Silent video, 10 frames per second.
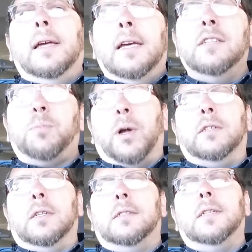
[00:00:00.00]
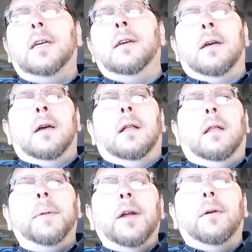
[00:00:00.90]
his presidency.
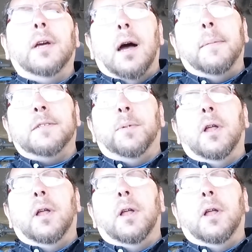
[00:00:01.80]
Let me know in the comments